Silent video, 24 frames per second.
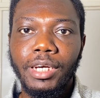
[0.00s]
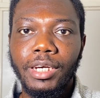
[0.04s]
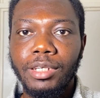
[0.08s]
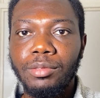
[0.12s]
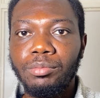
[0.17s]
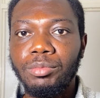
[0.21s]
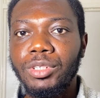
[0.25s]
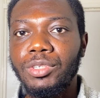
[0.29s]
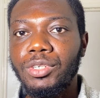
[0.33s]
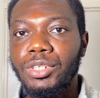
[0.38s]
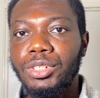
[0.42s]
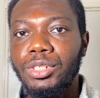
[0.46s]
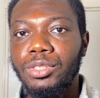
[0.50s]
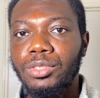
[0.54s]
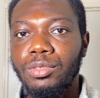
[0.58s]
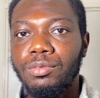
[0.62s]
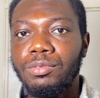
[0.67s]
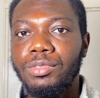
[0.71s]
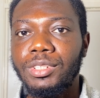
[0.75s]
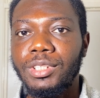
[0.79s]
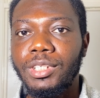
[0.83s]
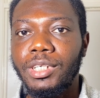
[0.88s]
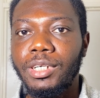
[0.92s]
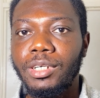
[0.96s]
immigration
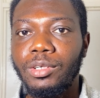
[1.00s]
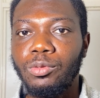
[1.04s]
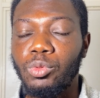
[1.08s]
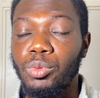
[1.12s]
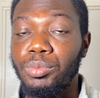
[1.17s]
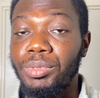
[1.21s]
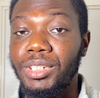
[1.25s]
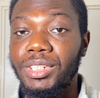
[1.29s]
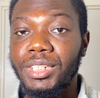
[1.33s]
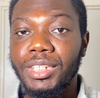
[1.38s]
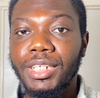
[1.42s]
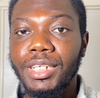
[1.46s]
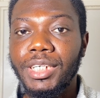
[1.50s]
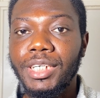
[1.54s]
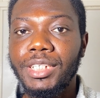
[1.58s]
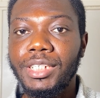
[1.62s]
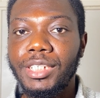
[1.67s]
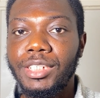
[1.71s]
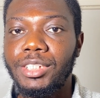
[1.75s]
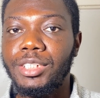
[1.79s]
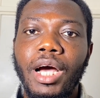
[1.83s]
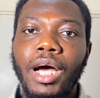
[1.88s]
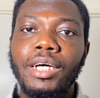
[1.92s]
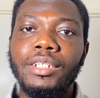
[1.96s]
officer will be
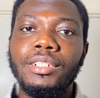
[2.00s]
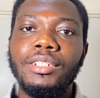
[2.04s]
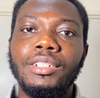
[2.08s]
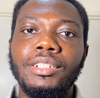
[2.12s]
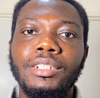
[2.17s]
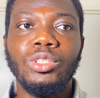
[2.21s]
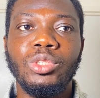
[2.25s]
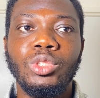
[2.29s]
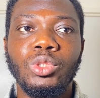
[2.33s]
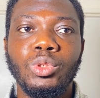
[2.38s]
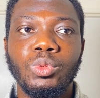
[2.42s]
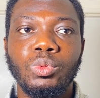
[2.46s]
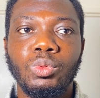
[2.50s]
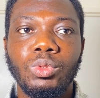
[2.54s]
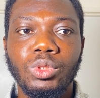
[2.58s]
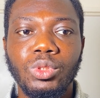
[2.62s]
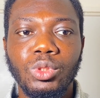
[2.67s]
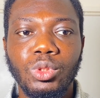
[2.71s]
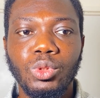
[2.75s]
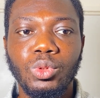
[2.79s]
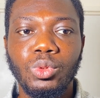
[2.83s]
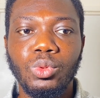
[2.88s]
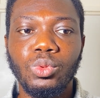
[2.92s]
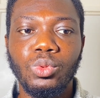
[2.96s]
thinking, and you
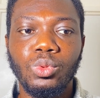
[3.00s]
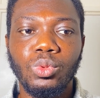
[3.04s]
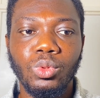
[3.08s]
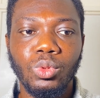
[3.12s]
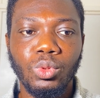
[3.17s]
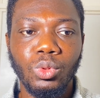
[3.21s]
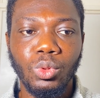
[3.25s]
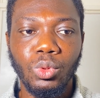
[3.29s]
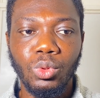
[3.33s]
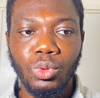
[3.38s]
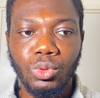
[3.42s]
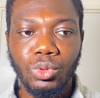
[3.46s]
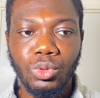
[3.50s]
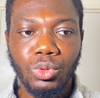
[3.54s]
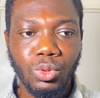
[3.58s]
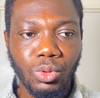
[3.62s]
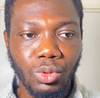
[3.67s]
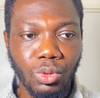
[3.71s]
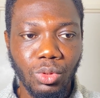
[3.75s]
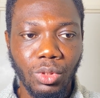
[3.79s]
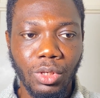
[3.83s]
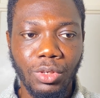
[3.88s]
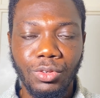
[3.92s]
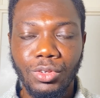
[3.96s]
want to
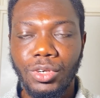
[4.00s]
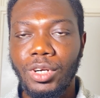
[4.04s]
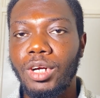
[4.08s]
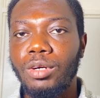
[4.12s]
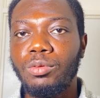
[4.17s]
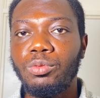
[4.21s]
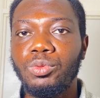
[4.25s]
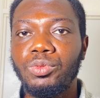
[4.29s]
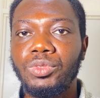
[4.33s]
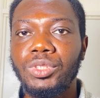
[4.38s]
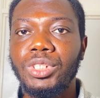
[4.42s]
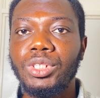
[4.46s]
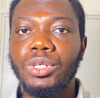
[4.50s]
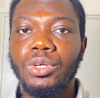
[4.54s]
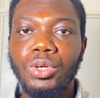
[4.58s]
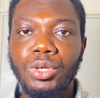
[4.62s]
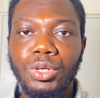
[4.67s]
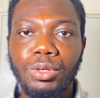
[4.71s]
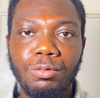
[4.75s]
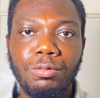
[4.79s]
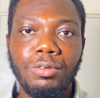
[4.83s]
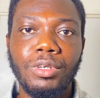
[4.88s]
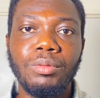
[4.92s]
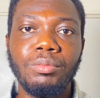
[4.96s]
travel with all
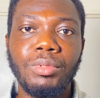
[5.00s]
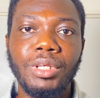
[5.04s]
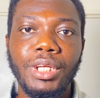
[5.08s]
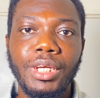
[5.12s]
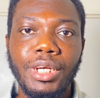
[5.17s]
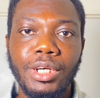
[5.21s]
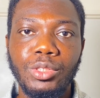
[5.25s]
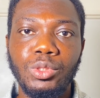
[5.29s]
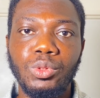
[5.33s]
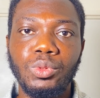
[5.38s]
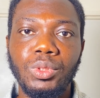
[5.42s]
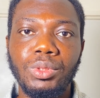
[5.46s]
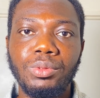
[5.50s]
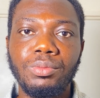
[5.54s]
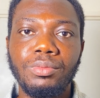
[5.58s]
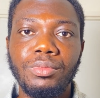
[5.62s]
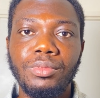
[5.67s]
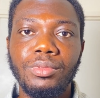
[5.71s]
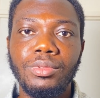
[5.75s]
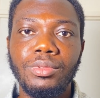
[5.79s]
your family as well,